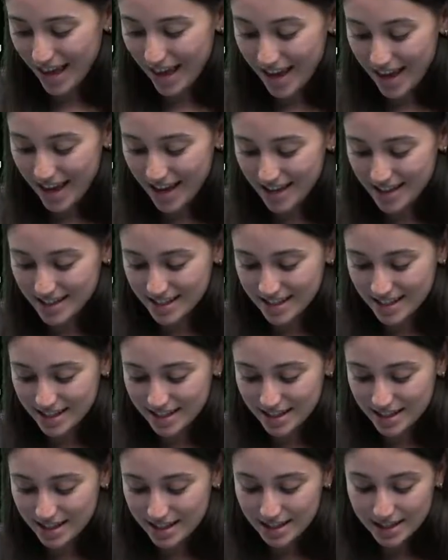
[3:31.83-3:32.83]
And
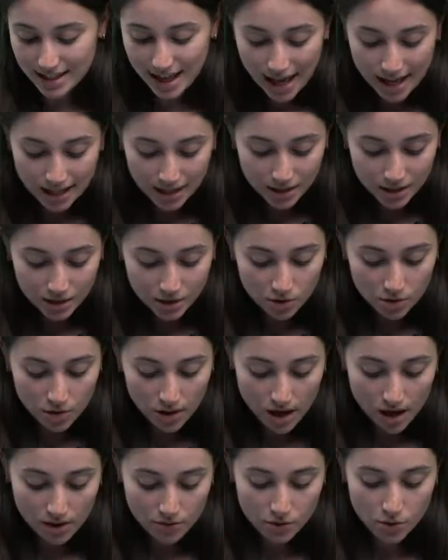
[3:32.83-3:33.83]
then you
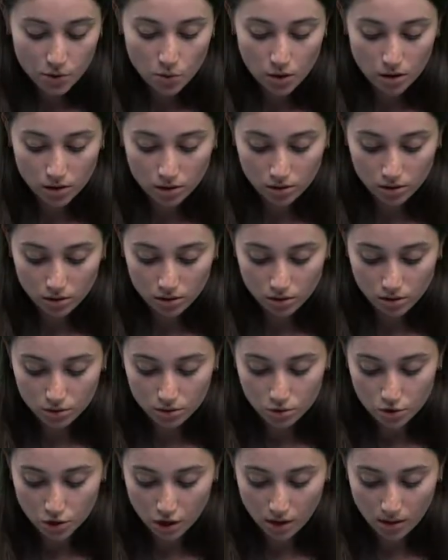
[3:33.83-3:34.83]
have your
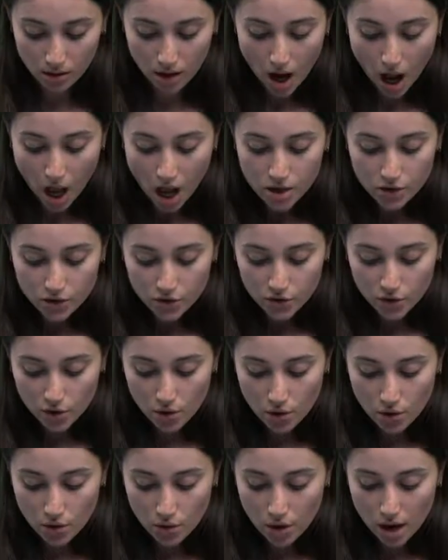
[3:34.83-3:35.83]
conclusion.
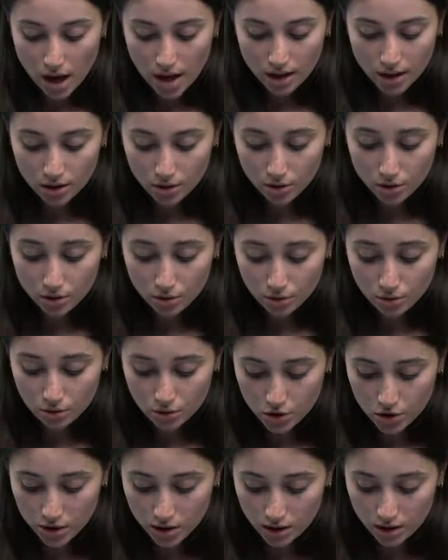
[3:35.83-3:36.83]
So a
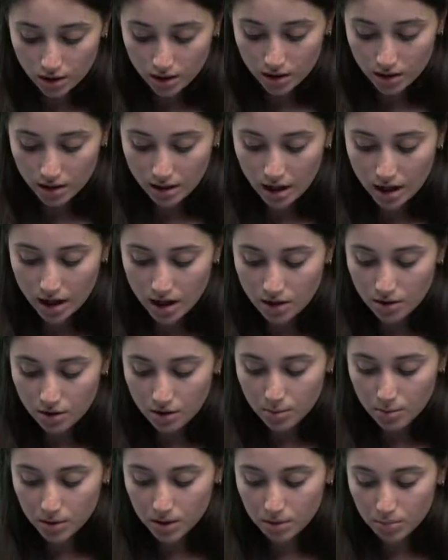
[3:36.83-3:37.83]
conclusion can
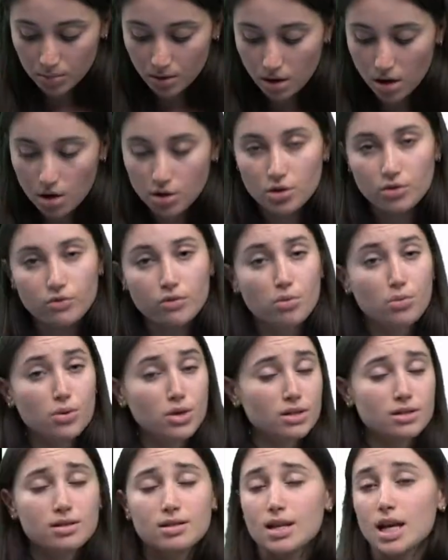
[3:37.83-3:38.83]
either be a part of a
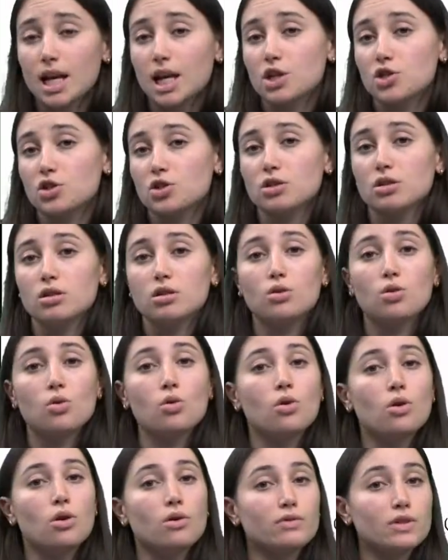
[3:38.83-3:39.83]
presentation
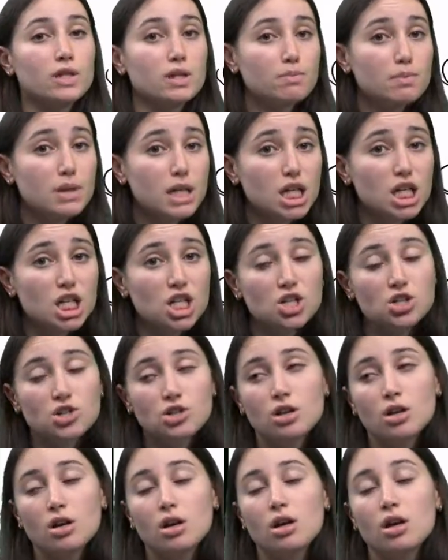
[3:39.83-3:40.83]
or of a speech.